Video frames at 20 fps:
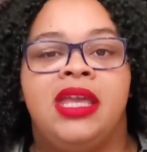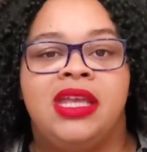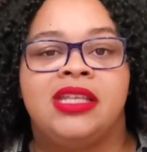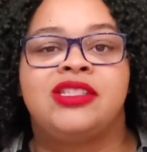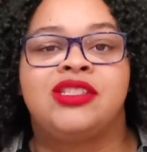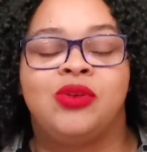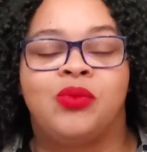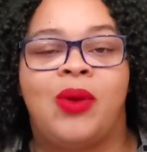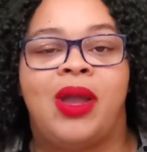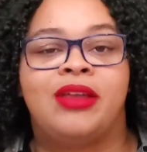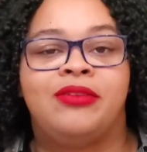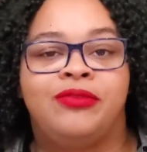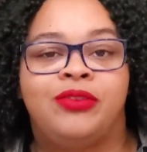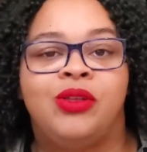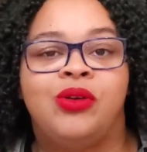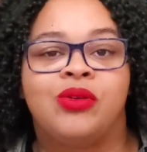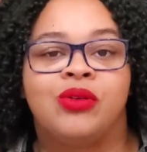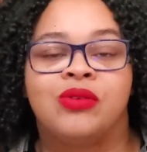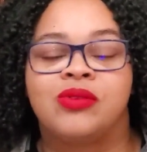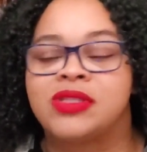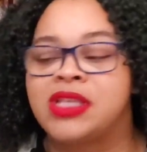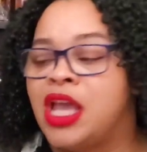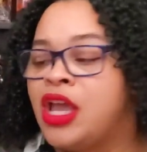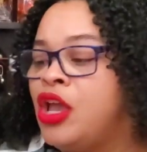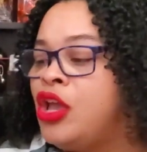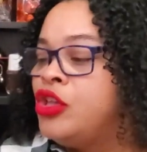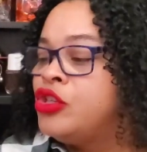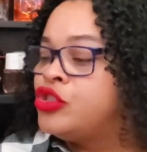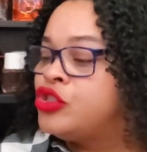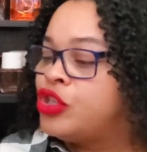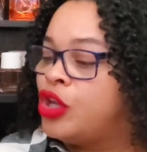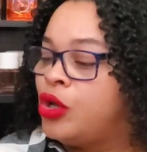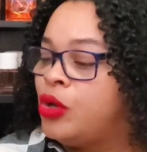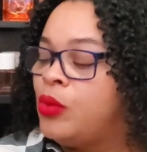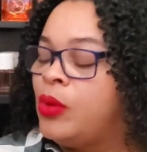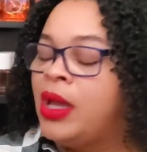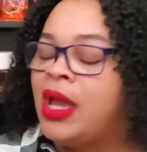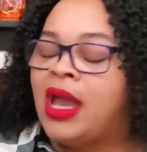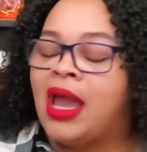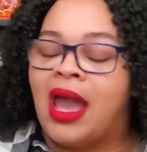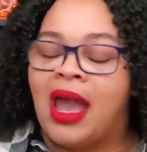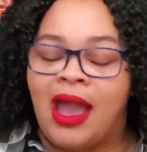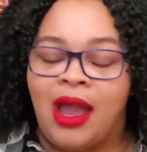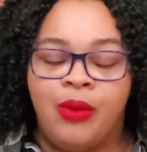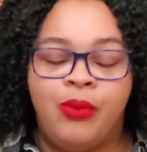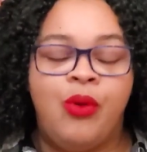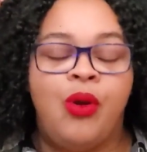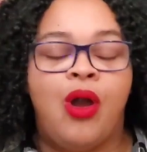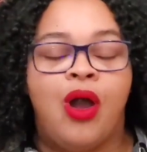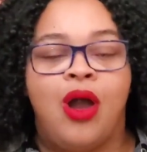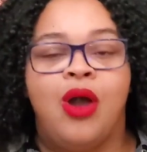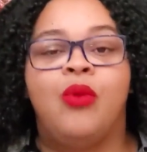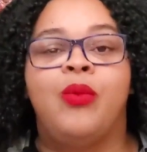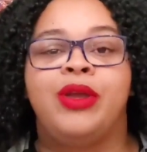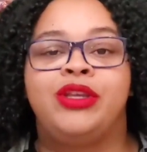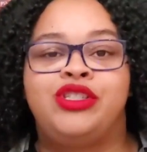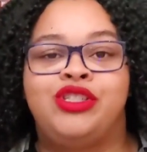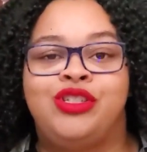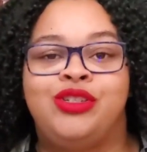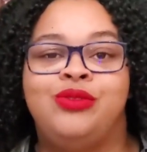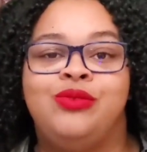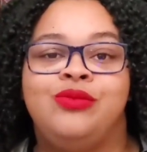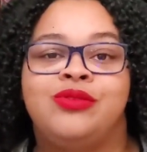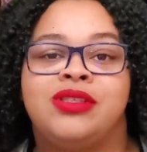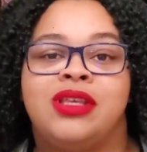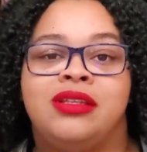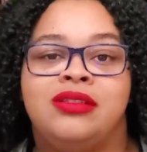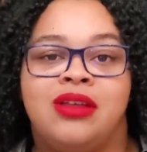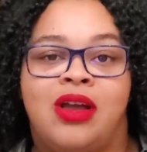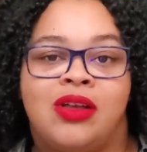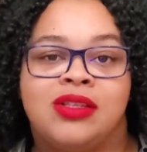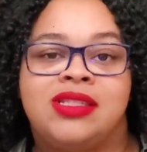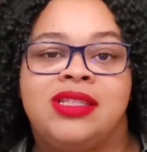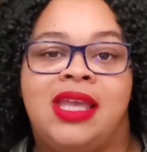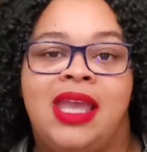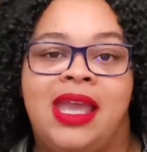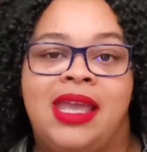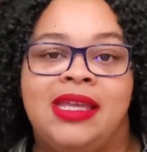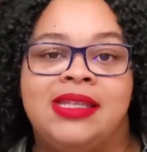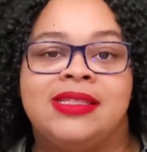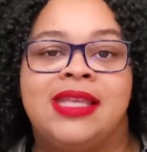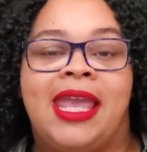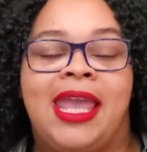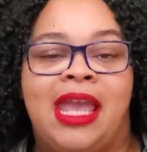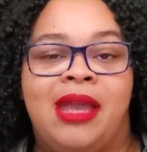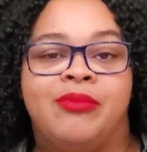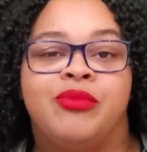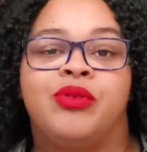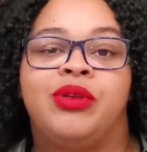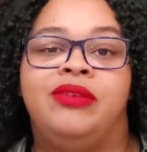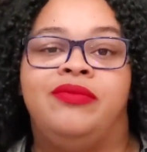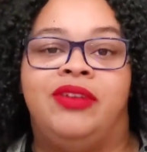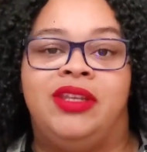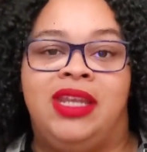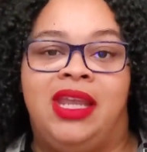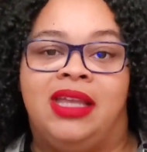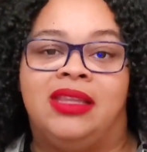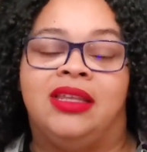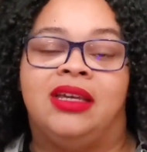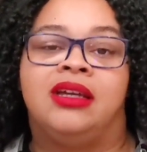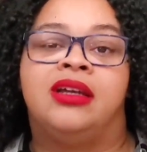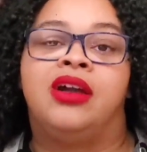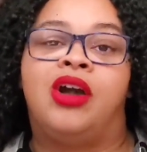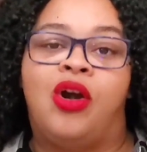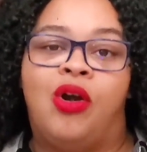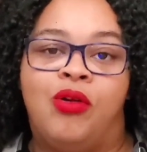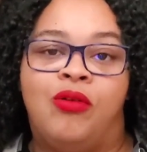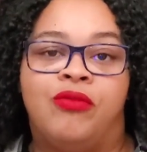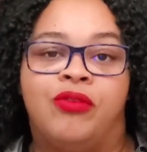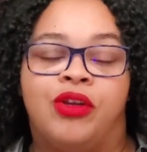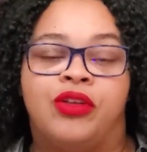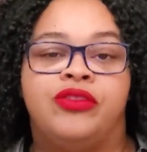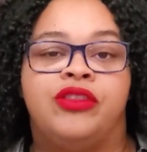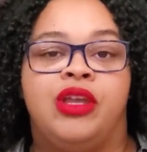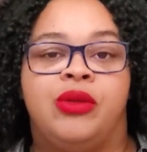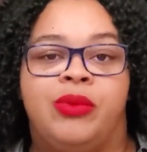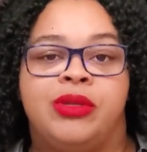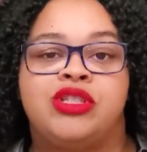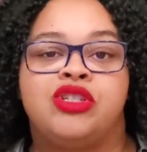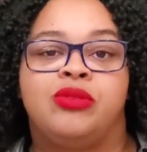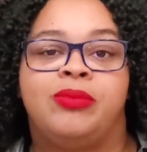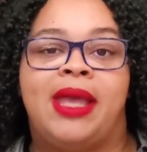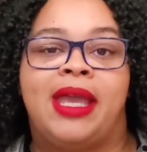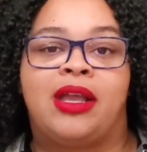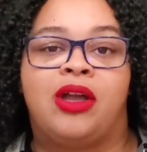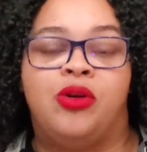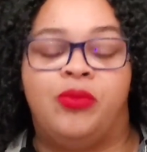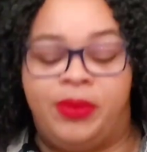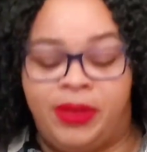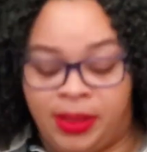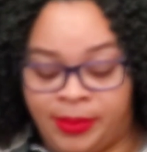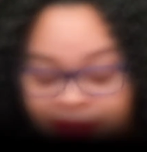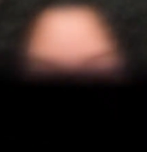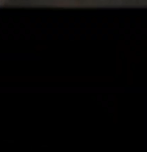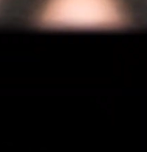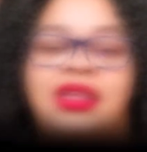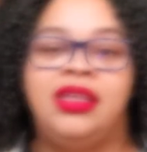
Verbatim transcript: It's the white florals. So I will always choose Dossier's Ambery Vanilla over the original Black Opium.